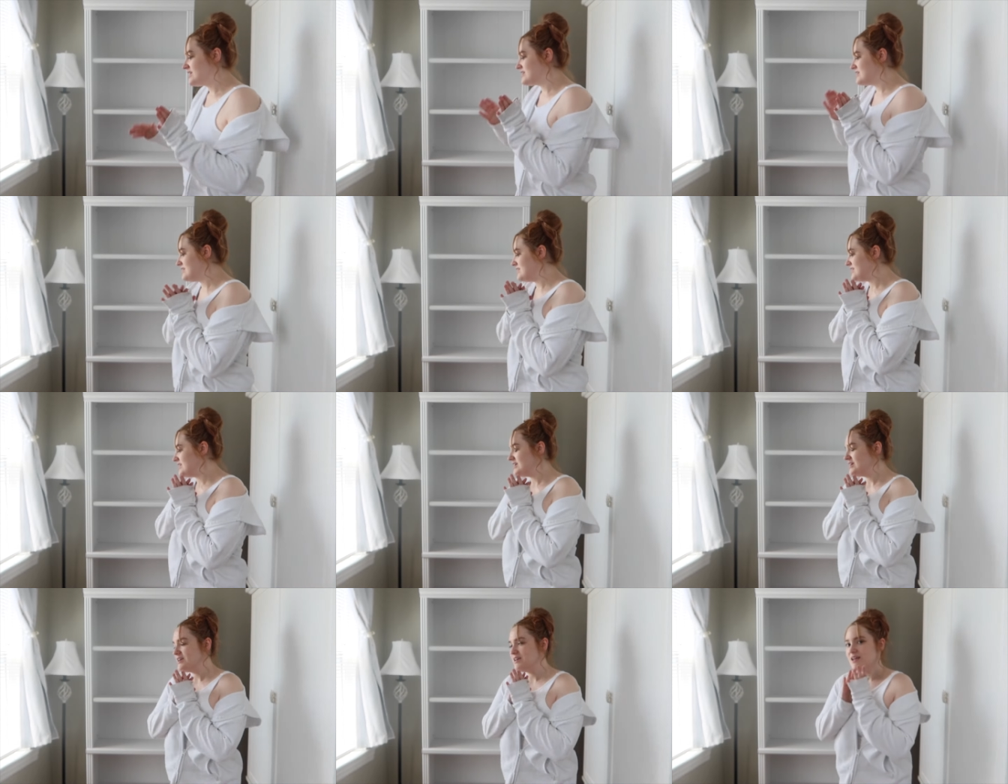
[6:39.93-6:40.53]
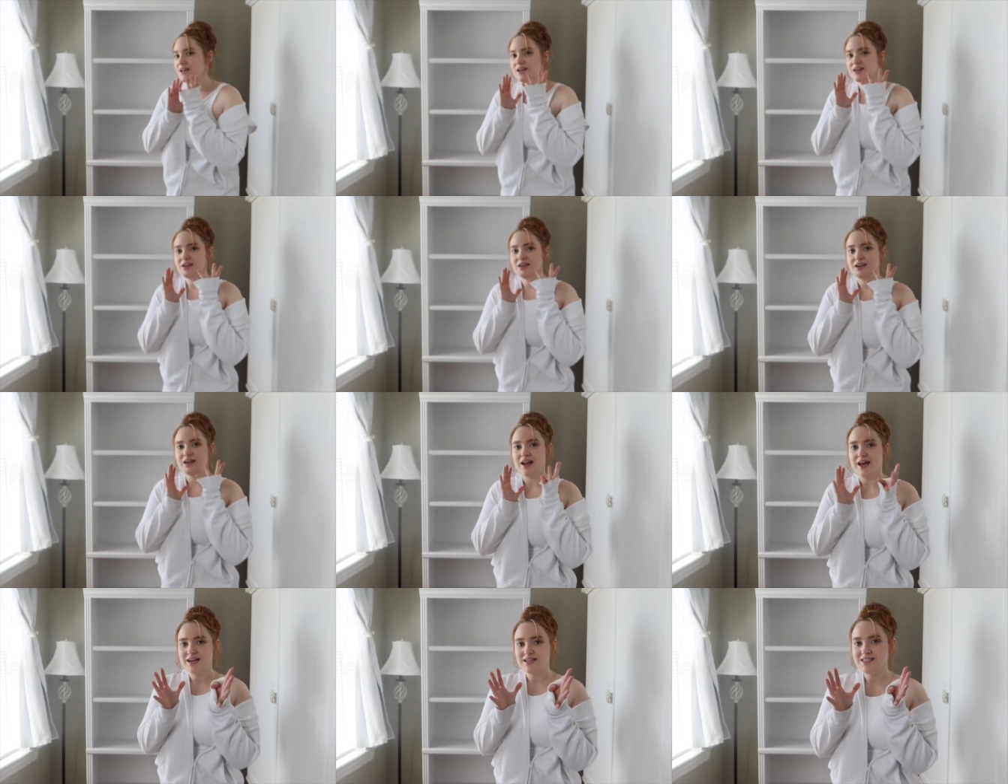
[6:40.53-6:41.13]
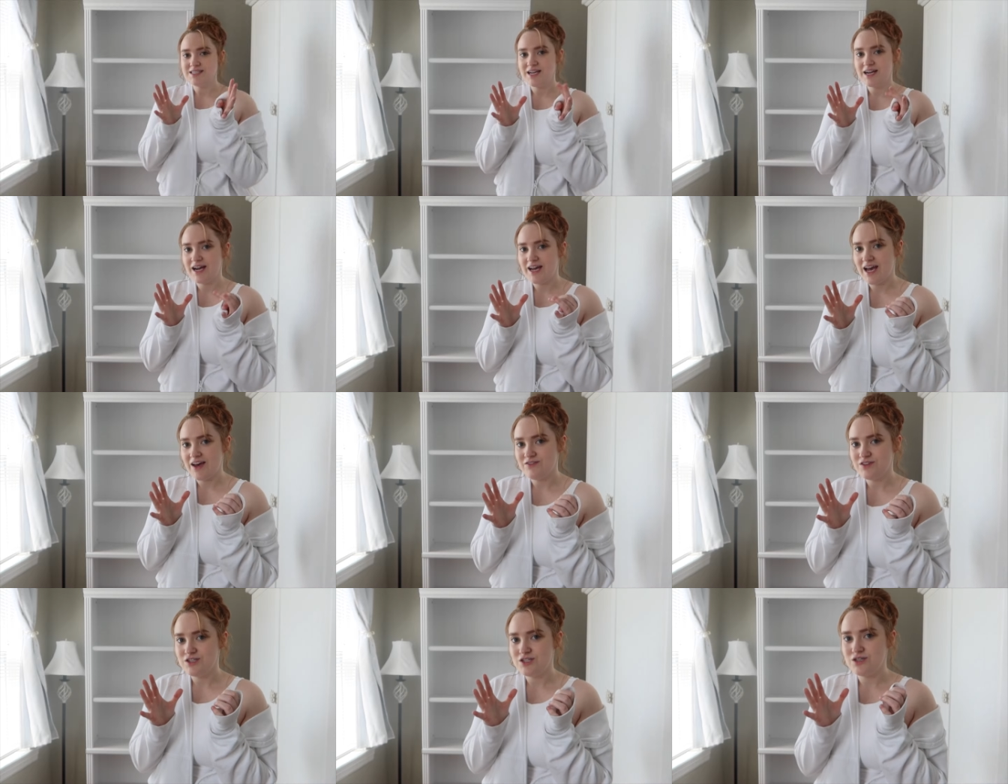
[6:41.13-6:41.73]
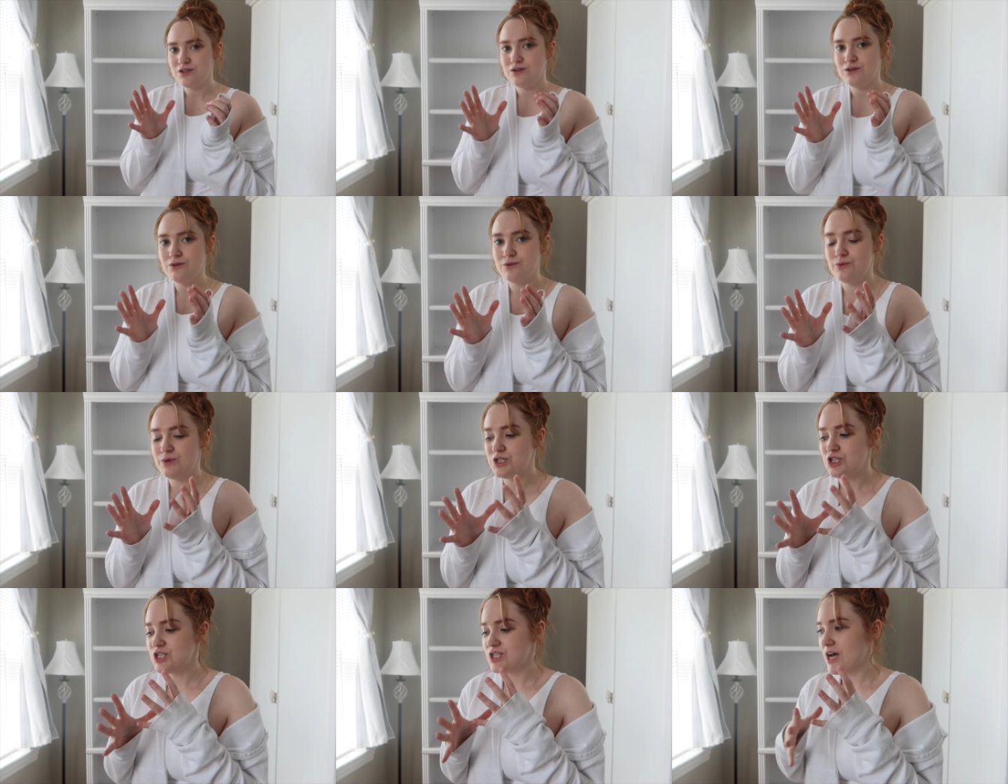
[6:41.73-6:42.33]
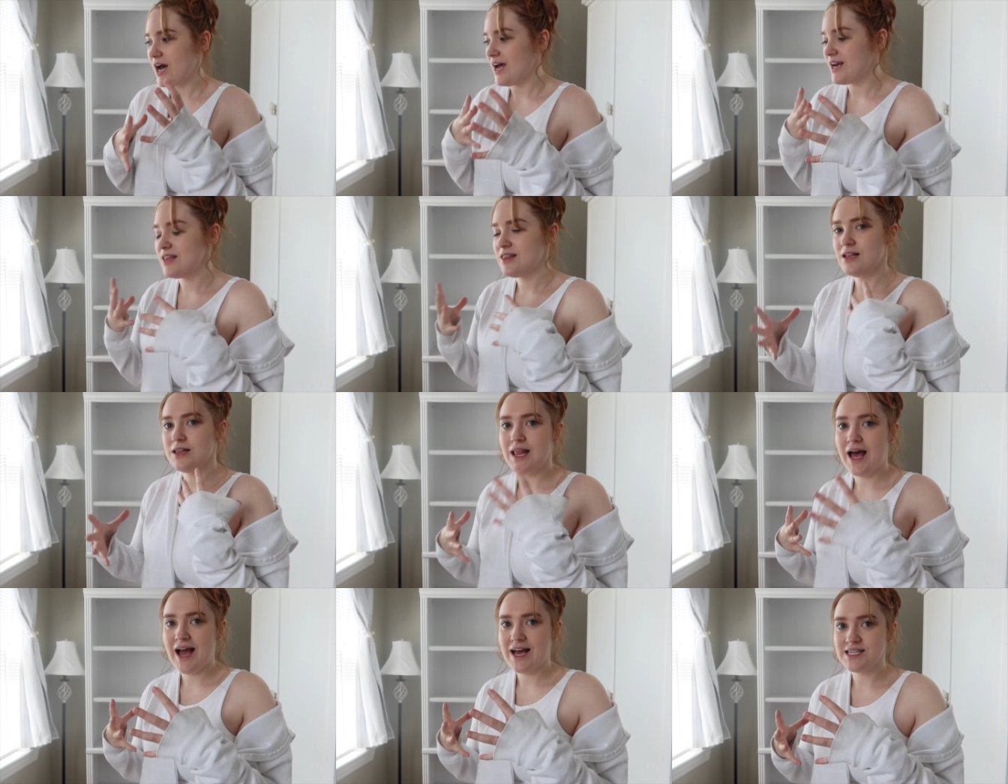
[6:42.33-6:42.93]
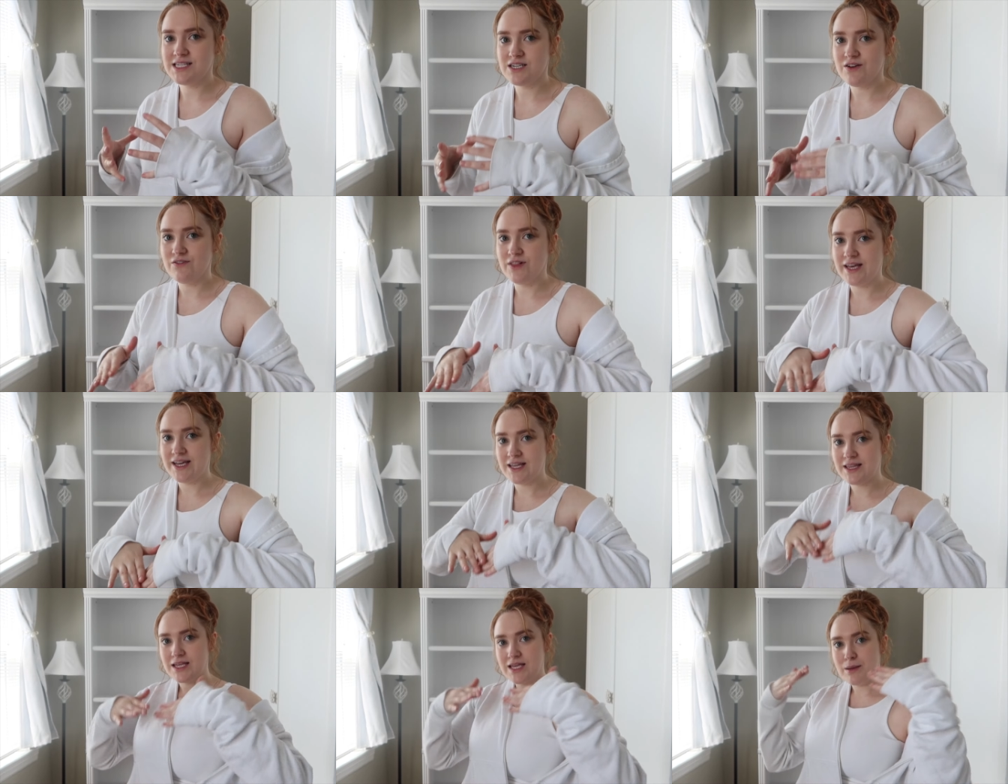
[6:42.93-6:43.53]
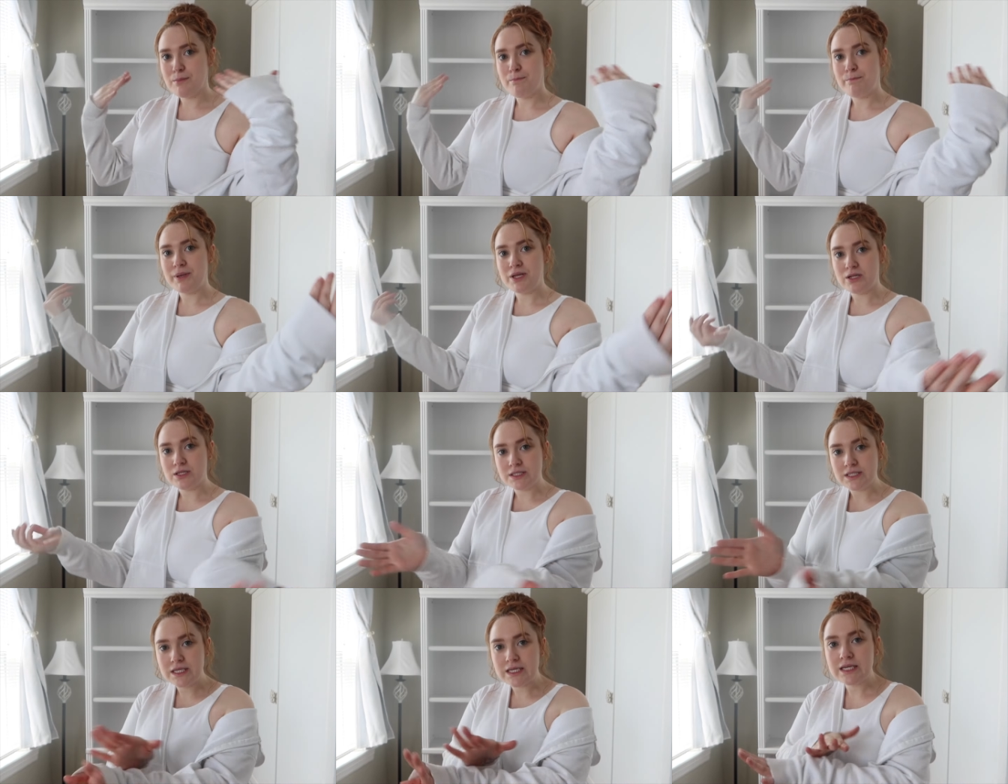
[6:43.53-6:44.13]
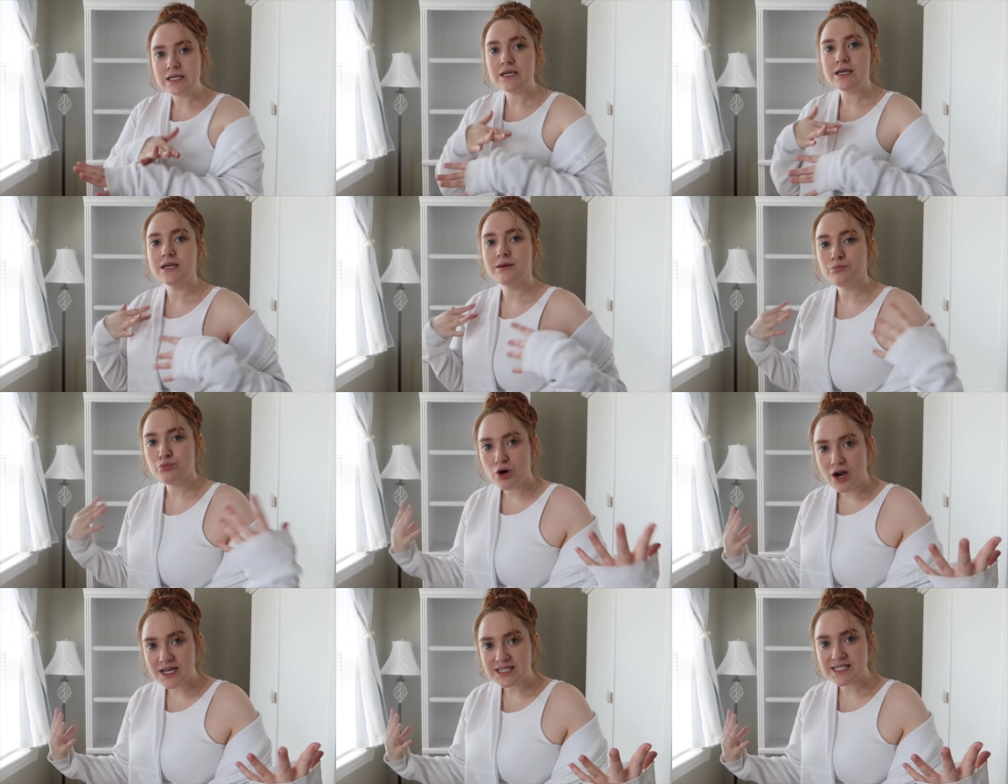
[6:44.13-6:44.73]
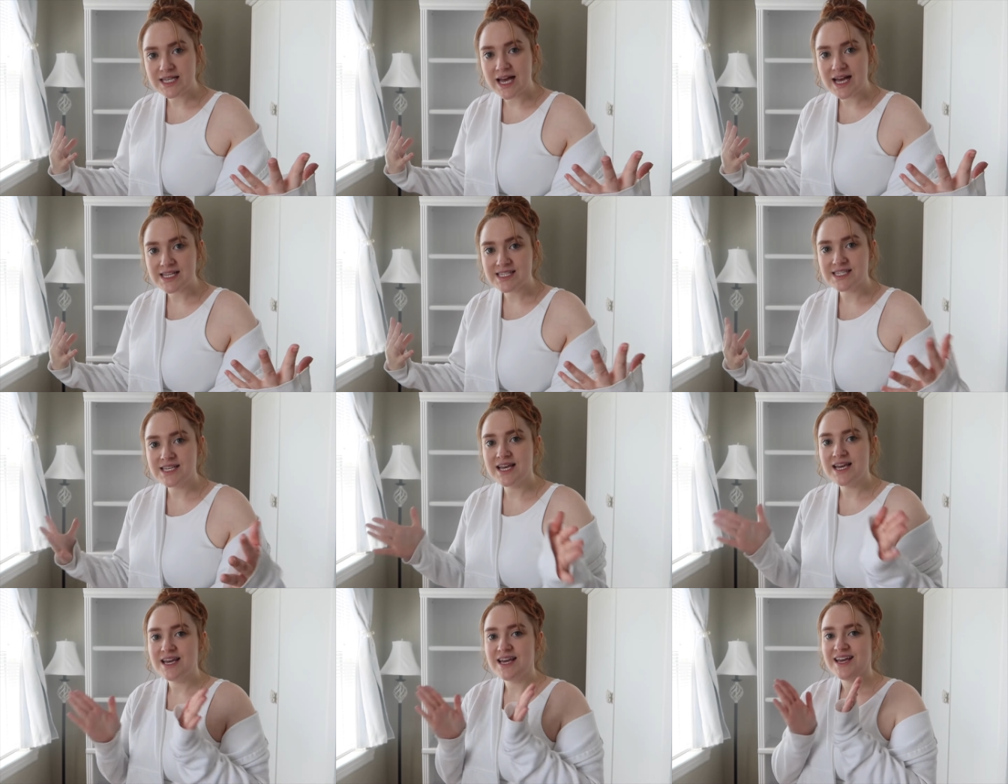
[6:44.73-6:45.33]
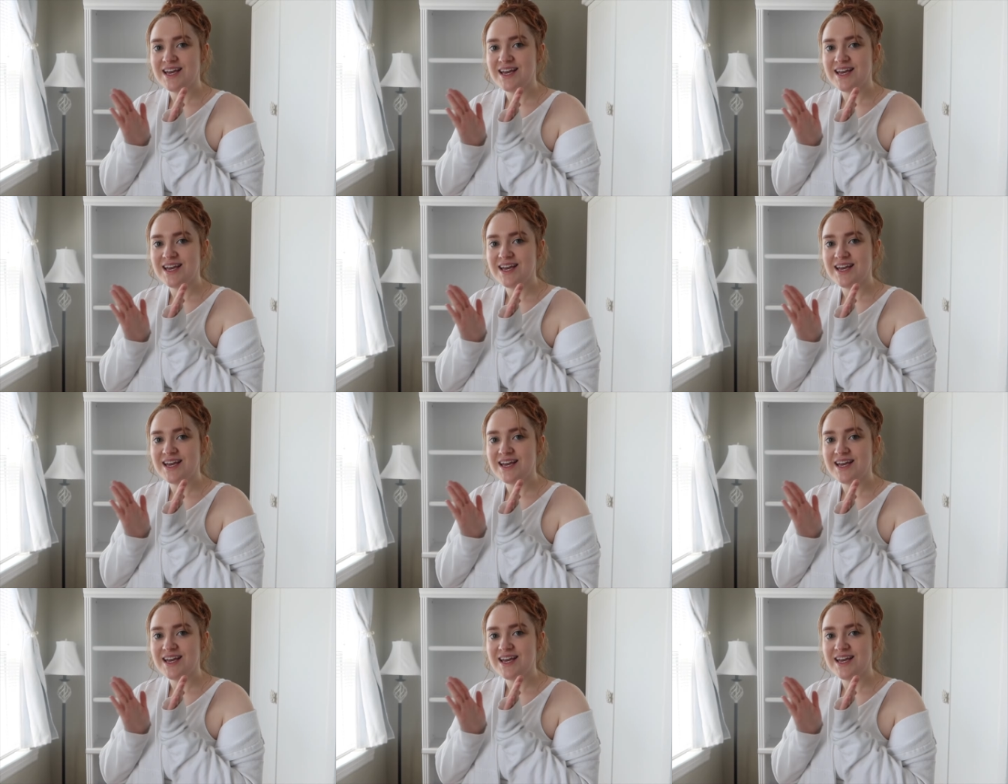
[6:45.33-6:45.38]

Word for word: The next thing I have to do, which is kind of the last of like the building process,